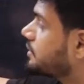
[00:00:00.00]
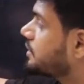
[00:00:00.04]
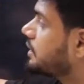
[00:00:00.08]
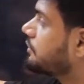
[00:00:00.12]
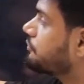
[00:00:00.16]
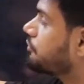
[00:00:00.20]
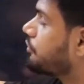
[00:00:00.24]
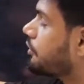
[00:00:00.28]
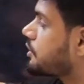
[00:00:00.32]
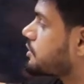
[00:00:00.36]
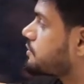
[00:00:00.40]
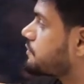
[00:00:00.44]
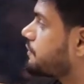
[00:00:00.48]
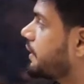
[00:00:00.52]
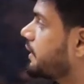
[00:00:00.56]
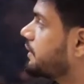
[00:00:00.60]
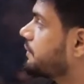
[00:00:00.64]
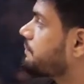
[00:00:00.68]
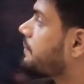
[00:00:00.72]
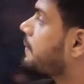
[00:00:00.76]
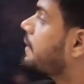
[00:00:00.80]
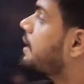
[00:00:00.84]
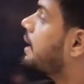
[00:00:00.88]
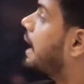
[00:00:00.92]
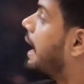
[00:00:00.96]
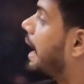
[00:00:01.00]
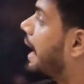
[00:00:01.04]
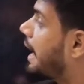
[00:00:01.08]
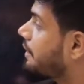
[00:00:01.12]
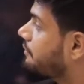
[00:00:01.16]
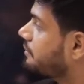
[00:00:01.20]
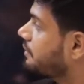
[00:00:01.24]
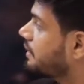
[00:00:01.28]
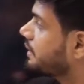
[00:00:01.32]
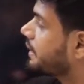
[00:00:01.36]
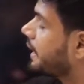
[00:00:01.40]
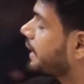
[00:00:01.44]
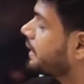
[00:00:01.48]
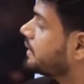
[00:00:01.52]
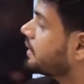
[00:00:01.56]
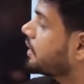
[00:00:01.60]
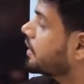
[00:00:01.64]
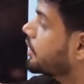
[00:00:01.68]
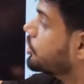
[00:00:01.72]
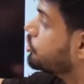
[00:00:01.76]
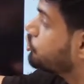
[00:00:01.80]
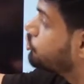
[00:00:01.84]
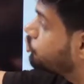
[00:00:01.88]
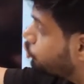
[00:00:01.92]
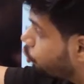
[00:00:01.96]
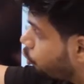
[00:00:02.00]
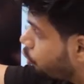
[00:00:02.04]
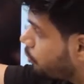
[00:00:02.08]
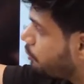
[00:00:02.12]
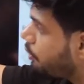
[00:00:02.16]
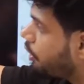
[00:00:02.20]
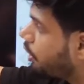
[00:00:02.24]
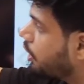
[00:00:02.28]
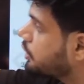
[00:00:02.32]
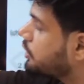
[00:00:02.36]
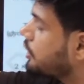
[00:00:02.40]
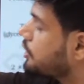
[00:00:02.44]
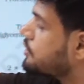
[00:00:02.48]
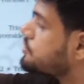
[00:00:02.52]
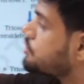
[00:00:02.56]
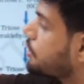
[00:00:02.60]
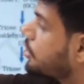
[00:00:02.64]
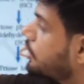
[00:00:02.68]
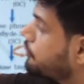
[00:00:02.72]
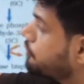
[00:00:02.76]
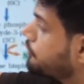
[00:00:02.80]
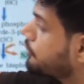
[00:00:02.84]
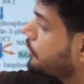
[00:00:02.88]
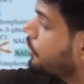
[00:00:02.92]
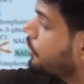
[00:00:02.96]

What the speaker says: 3-phosphate, I will get 2 molecules of